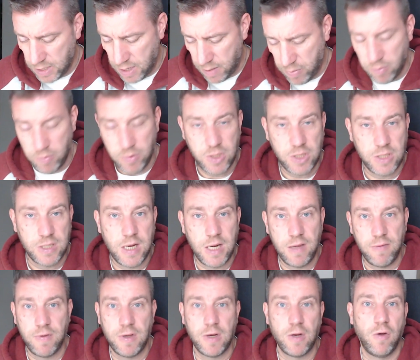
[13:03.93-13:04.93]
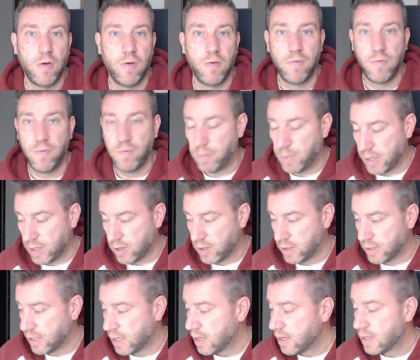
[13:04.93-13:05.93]
I probably just leave it off,
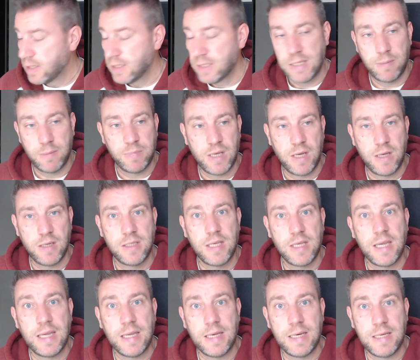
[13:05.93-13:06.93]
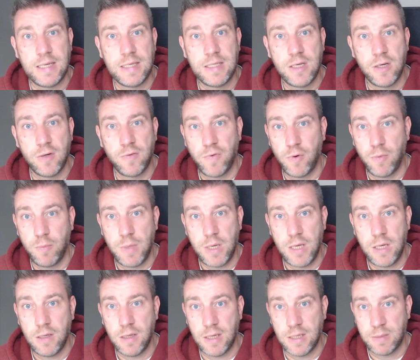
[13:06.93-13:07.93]
because sometimes it's easier for
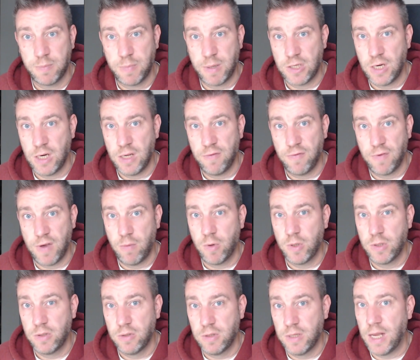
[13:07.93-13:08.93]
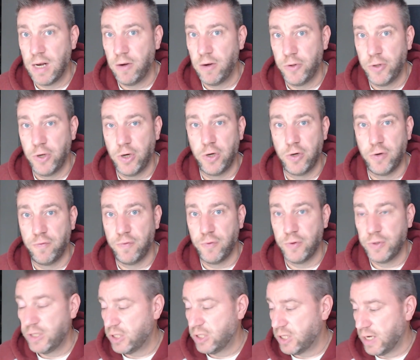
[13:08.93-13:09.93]
me, especially if I want to download a lot of
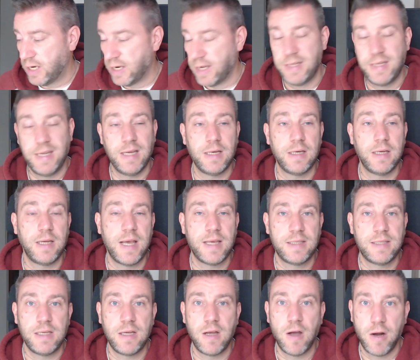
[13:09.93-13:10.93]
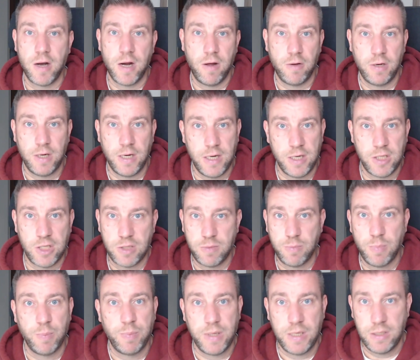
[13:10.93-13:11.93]
footage, that I take the SD card out and then just
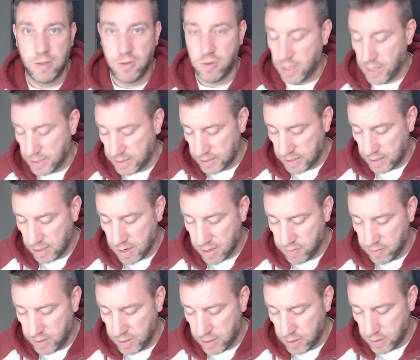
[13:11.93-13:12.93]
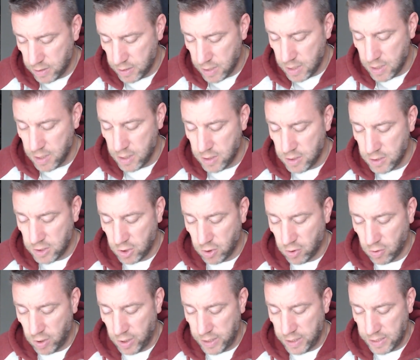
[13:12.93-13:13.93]
pop it into an SD card reader.
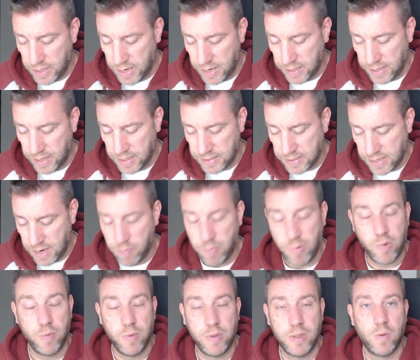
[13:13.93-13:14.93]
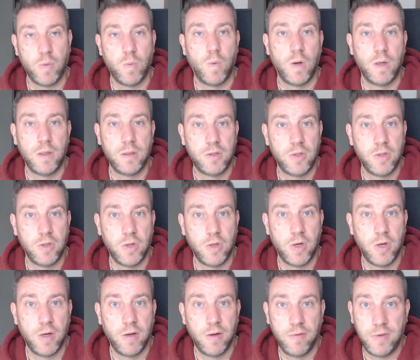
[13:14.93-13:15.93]
So in that case, I probably don't want
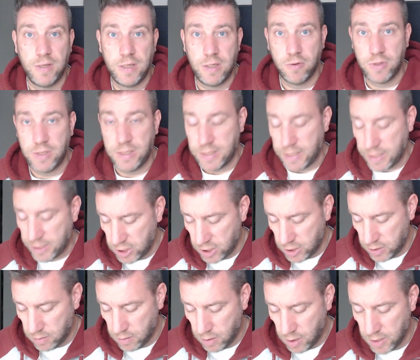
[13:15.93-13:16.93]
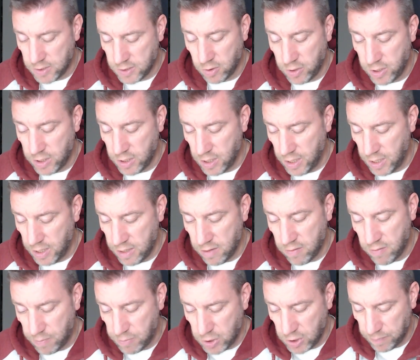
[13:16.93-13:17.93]
video detection,
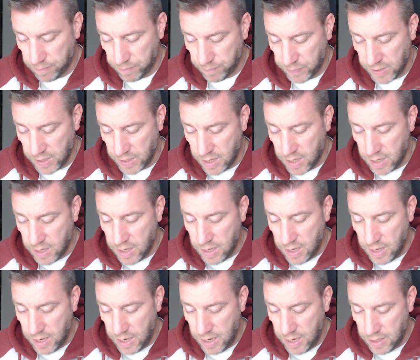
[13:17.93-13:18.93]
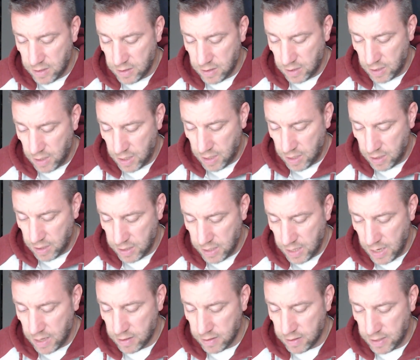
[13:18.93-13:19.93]
encryption. And
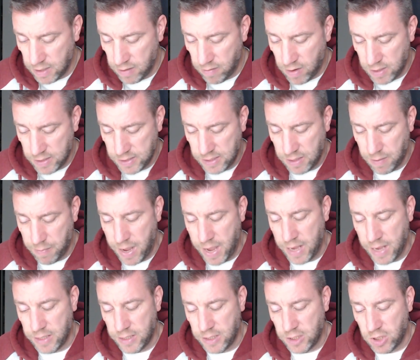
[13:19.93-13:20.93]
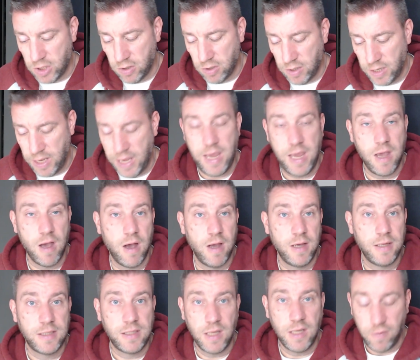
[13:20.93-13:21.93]
yeah, there are some additional AI
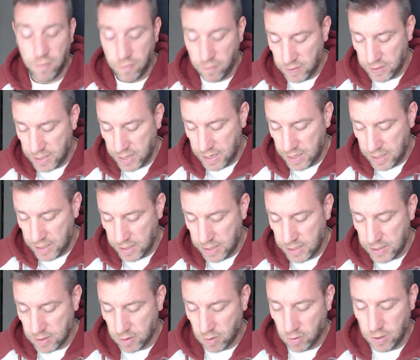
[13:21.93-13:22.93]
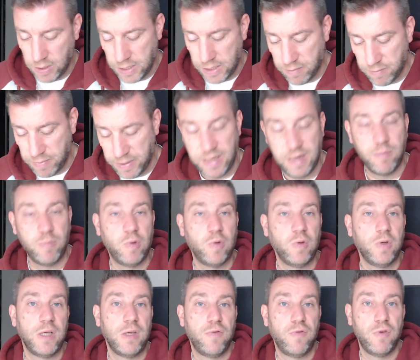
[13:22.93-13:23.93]
stuff that is only
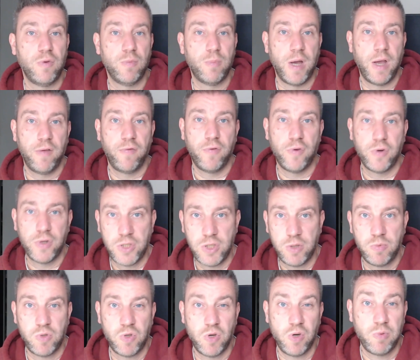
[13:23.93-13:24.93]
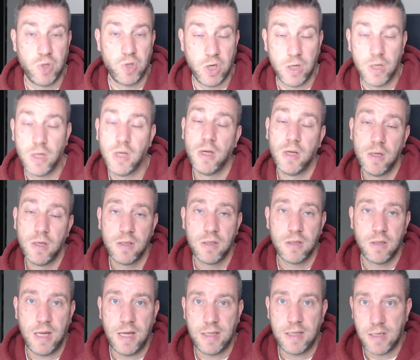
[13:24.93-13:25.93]
available if you buy for a subscription.
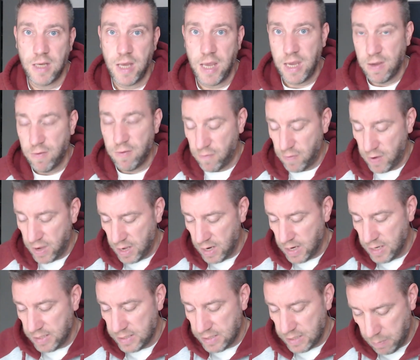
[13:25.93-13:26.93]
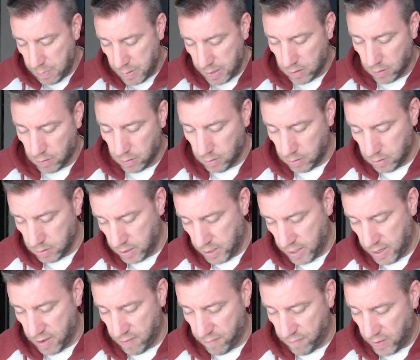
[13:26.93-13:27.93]
So that's a fairly typical
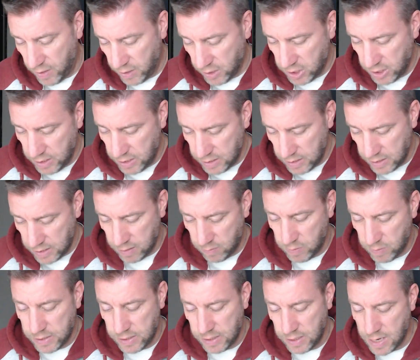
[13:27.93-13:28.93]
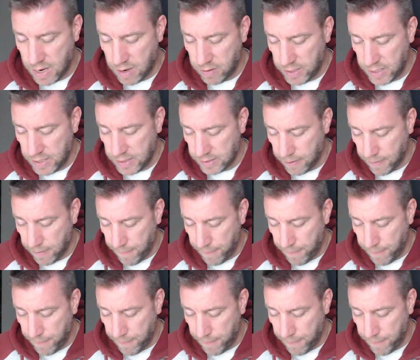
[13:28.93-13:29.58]
functionality that we see nowadays.